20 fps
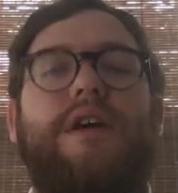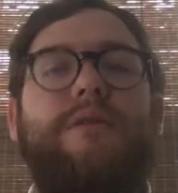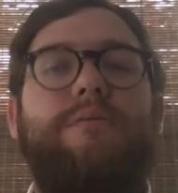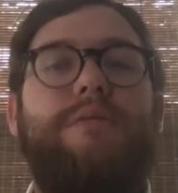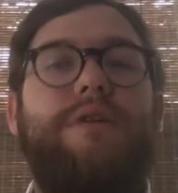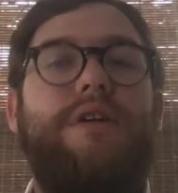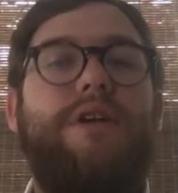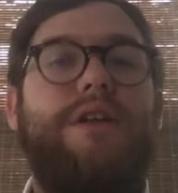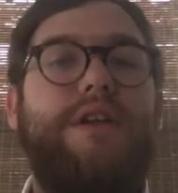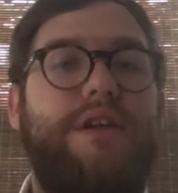
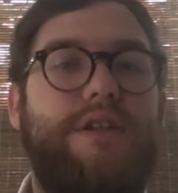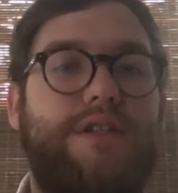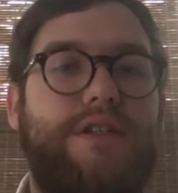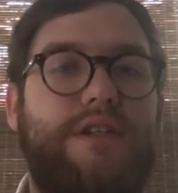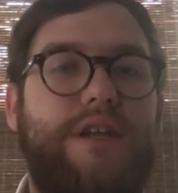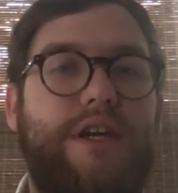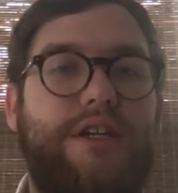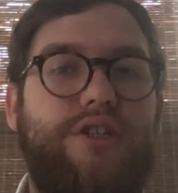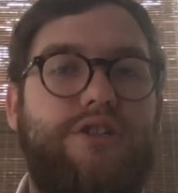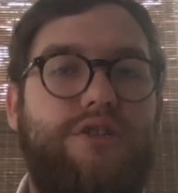but it is
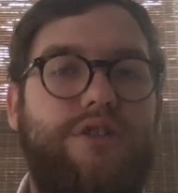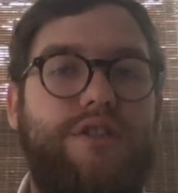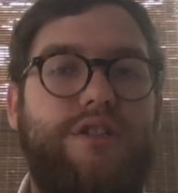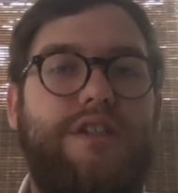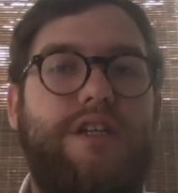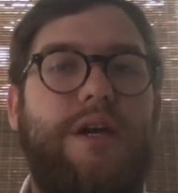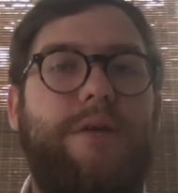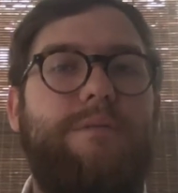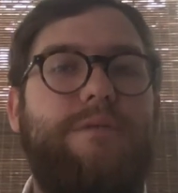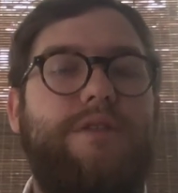an extra
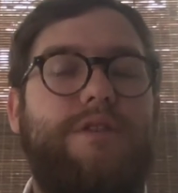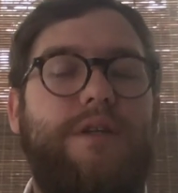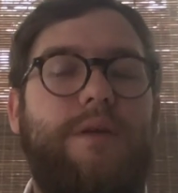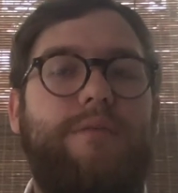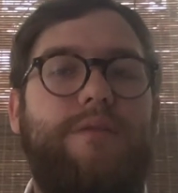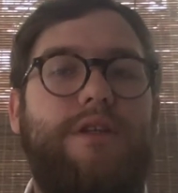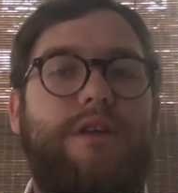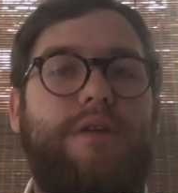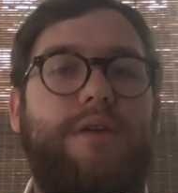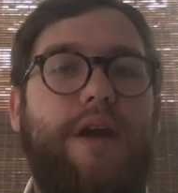step and
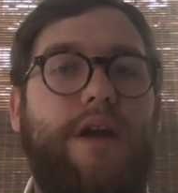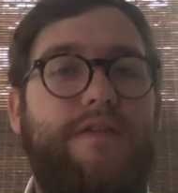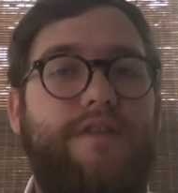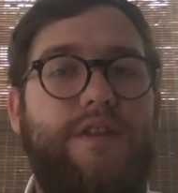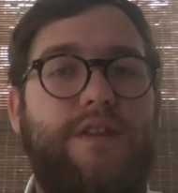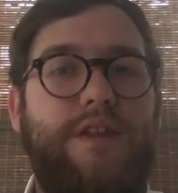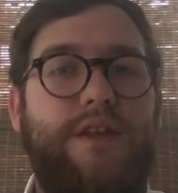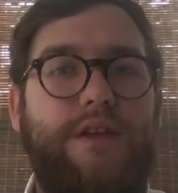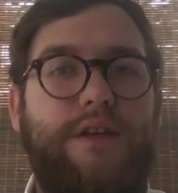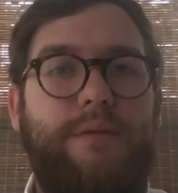something you have to
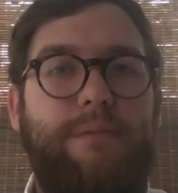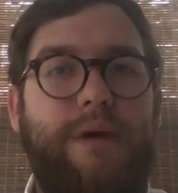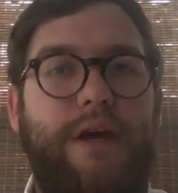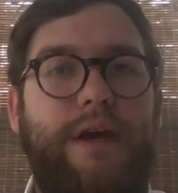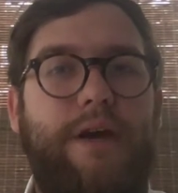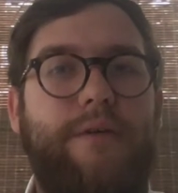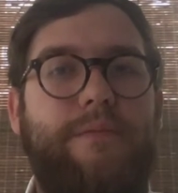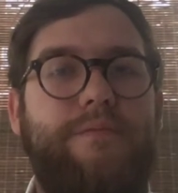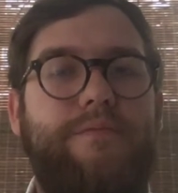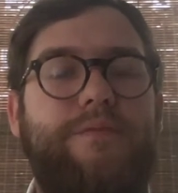think
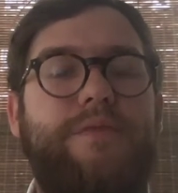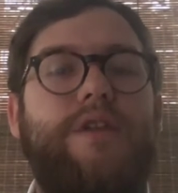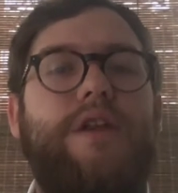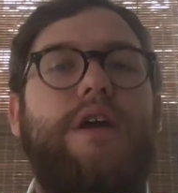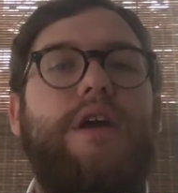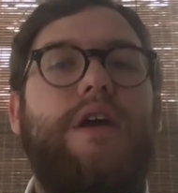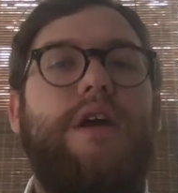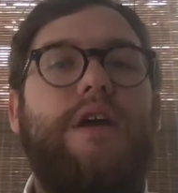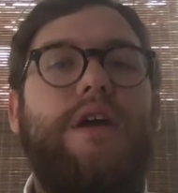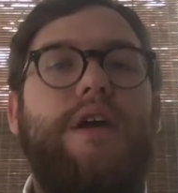about.
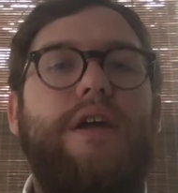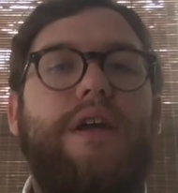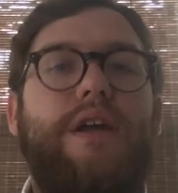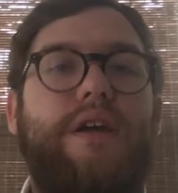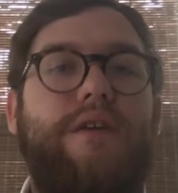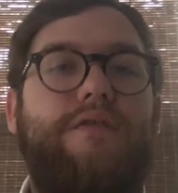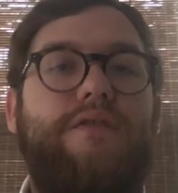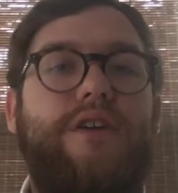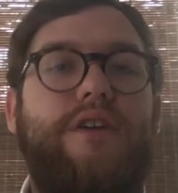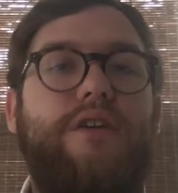
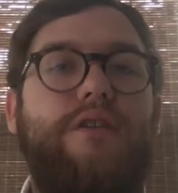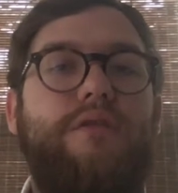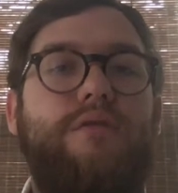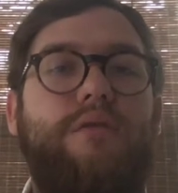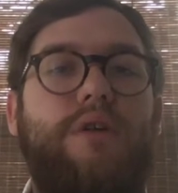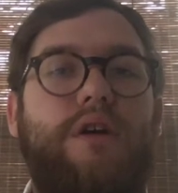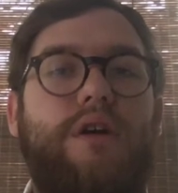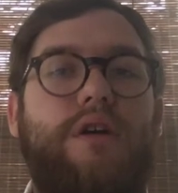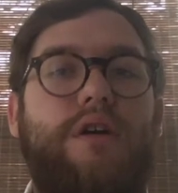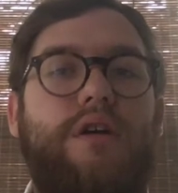If
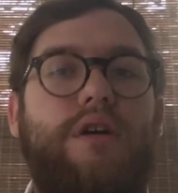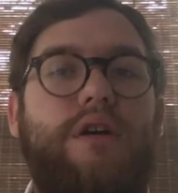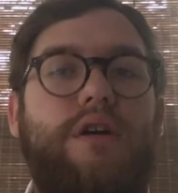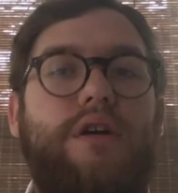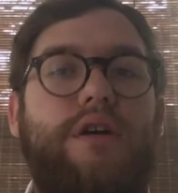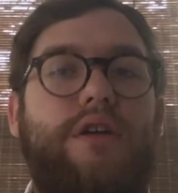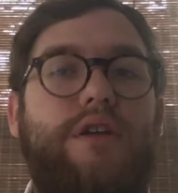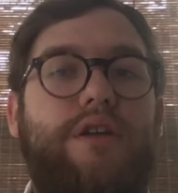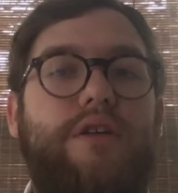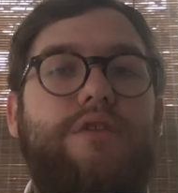you
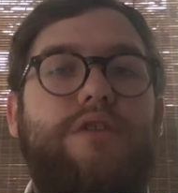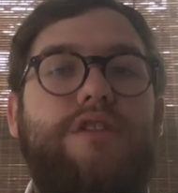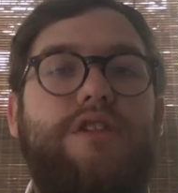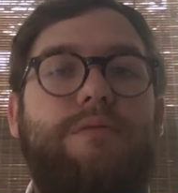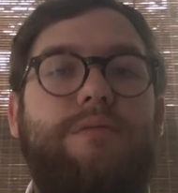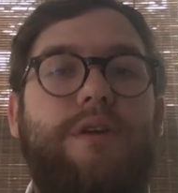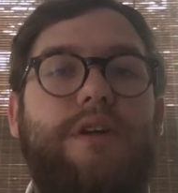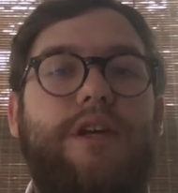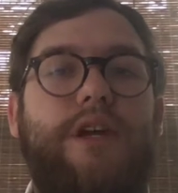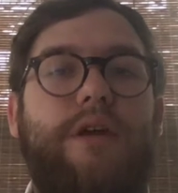are used to
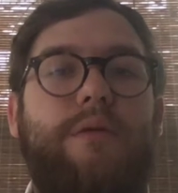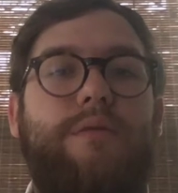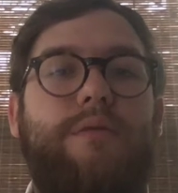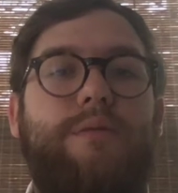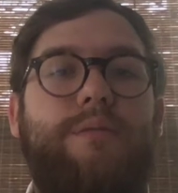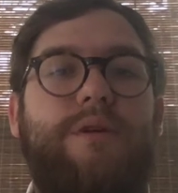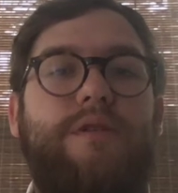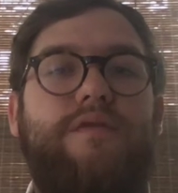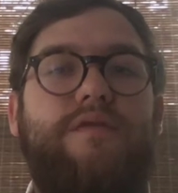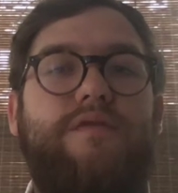being able to
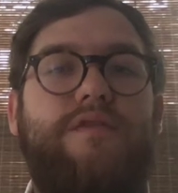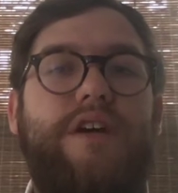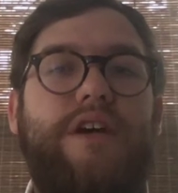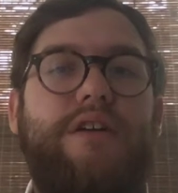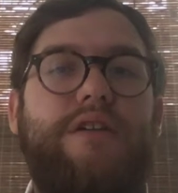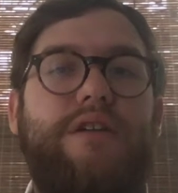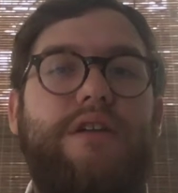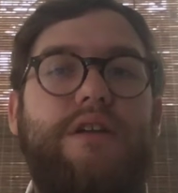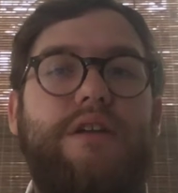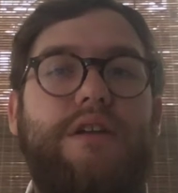be
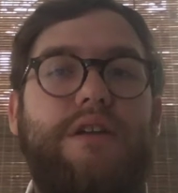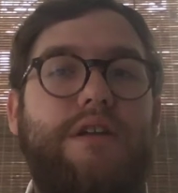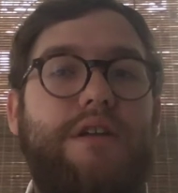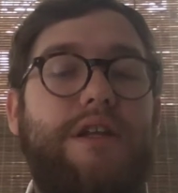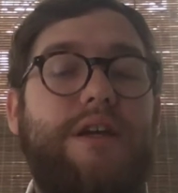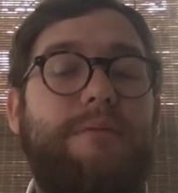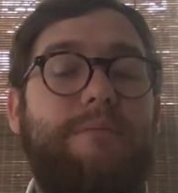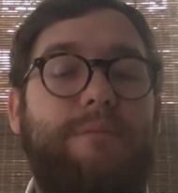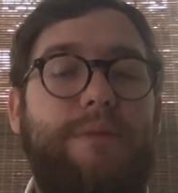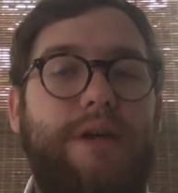very
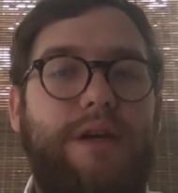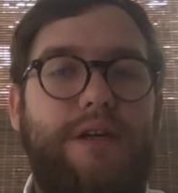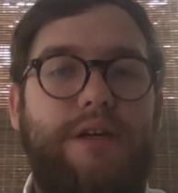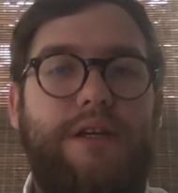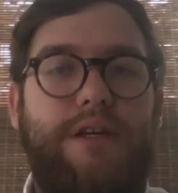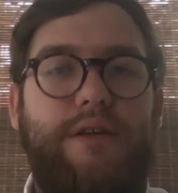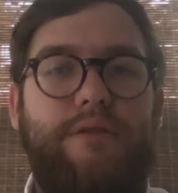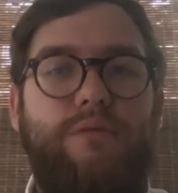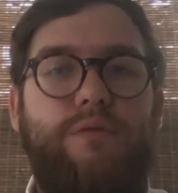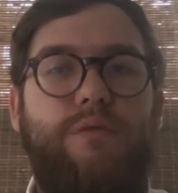
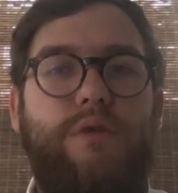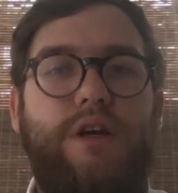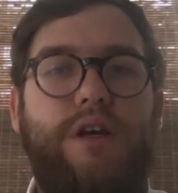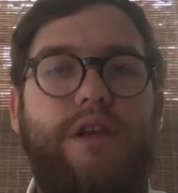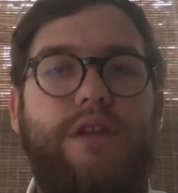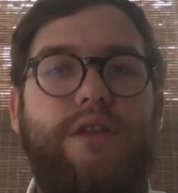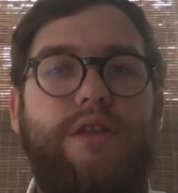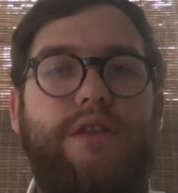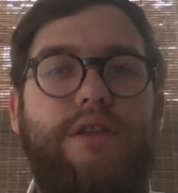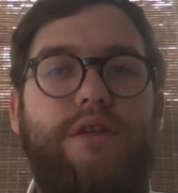nitpicky
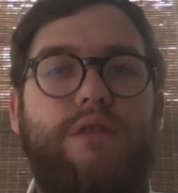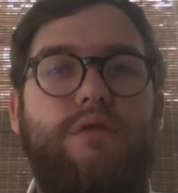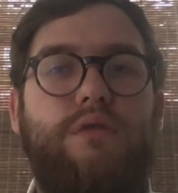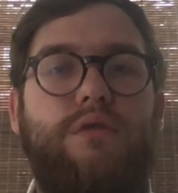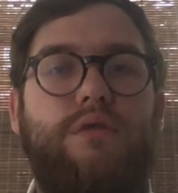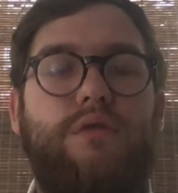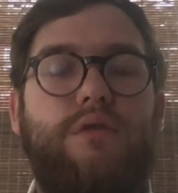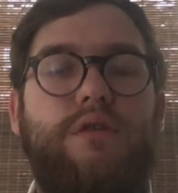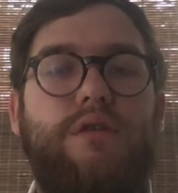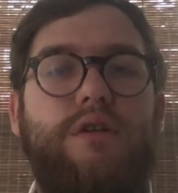with
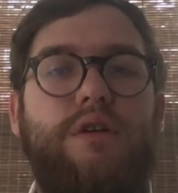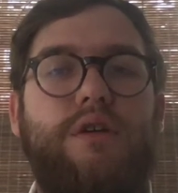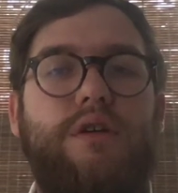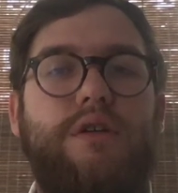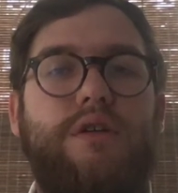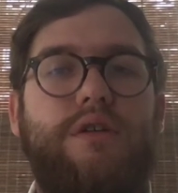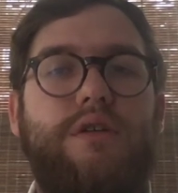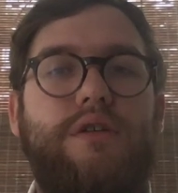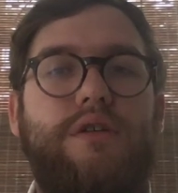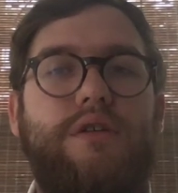your